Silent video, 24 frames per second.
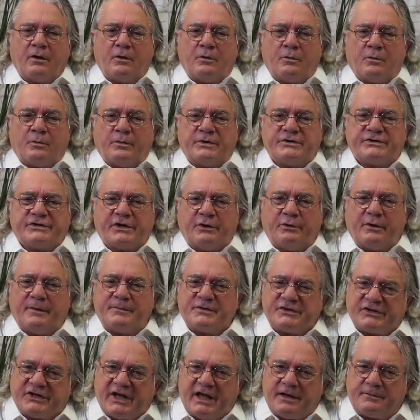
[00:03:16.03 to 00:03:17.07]
was so
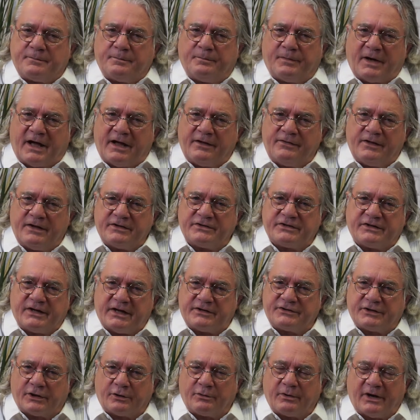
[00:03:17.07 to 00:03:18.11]
upset by this
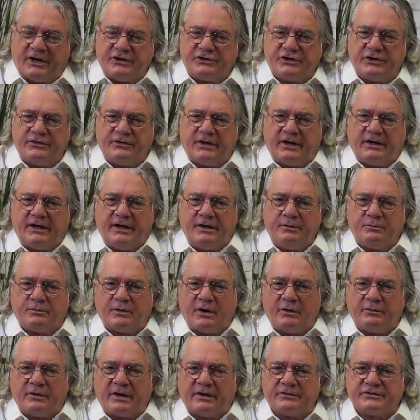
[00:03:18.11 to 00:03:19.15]
desecration that he
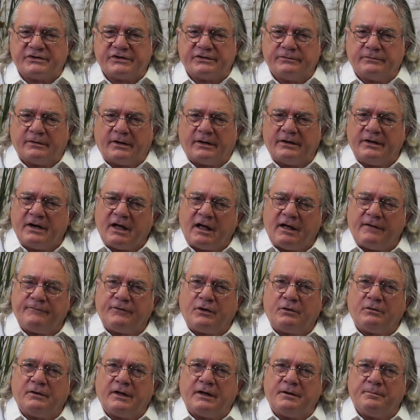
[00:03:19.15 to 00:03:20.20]
wrote a
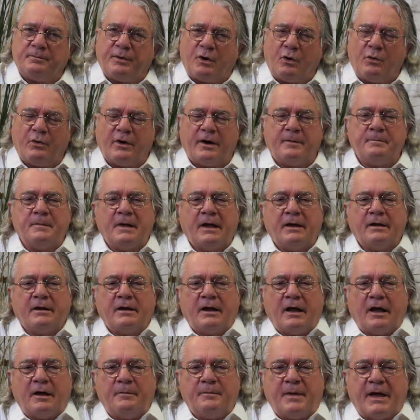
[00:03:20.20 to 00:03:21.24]
novel and a poem
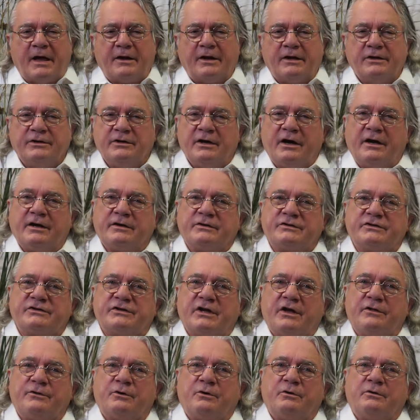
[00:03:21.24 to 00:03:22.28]
about a young
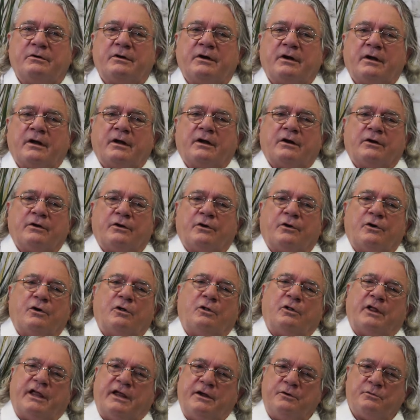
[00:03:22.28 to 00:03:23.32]
Southern
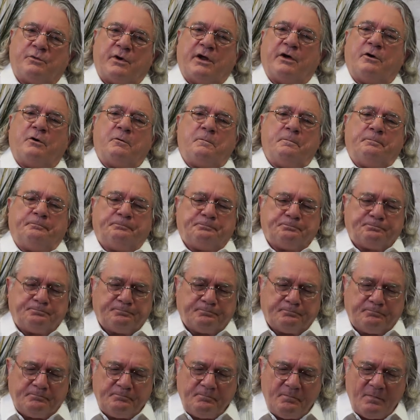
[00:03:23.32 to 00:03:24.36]
girl hero,
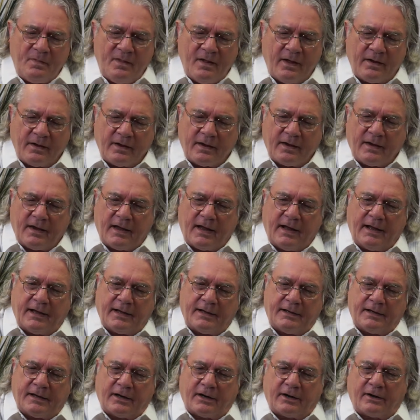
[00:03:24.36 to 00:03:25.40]

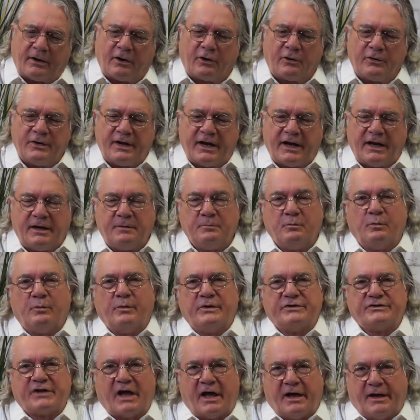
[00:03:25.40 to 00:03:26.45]
and her name
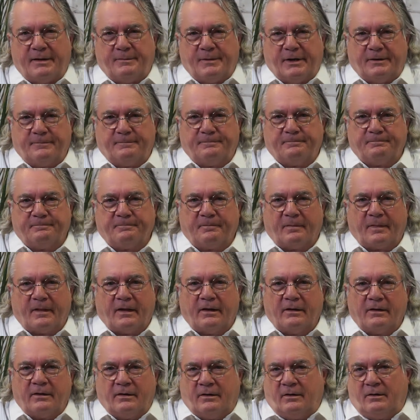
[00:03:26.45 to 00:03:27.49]
was Ima.
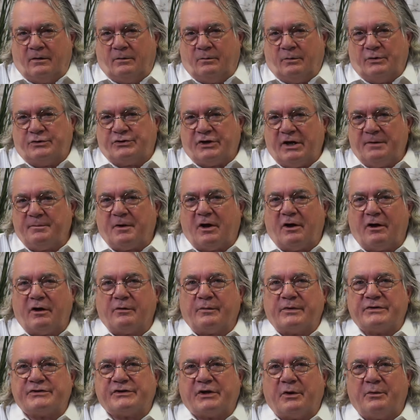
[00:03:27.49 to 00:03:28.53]
Well, Jim Hogg
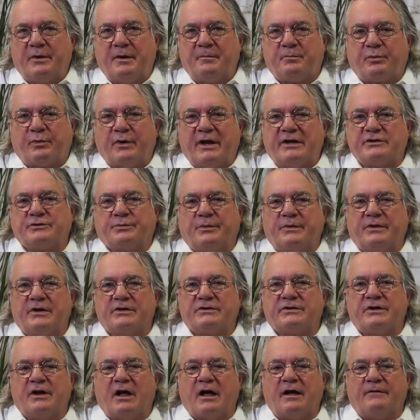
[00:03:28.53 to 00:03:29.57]
was so impressed with
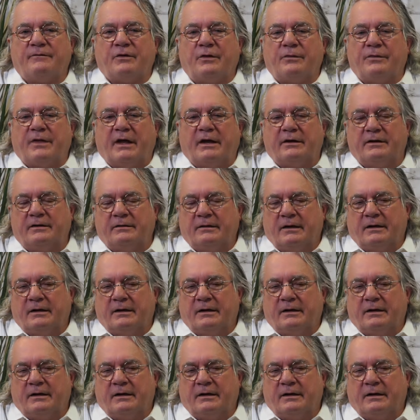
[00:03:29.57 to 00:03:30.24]
this novel that